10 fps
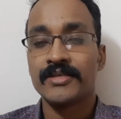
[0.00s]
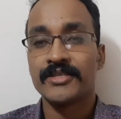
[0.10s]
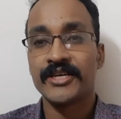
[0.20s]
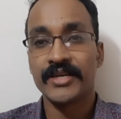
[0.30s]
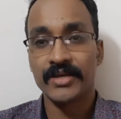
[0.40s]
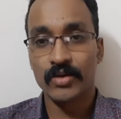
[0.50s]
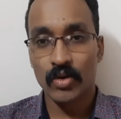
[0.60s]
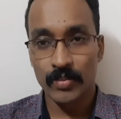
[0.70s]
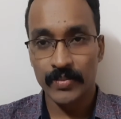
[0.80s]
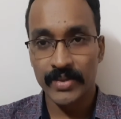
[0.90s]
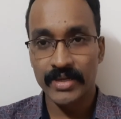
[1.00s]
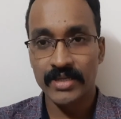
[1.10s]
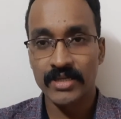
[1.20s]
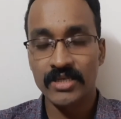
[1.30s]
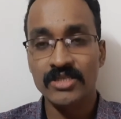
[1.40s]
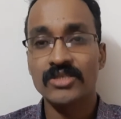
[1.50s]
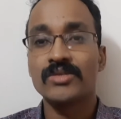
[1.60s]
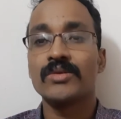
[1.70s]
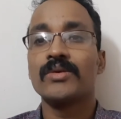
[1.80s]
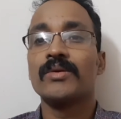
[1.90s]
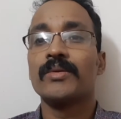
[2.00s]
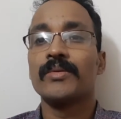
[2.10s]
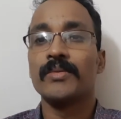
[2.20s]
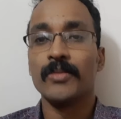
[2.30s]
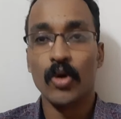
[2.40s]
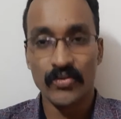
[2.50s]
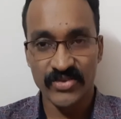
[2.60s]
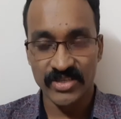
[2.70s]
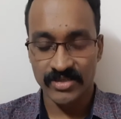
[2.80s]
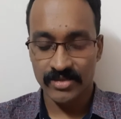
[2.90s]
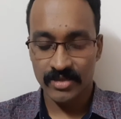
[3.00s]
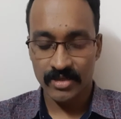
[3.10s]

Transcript: trading company's office.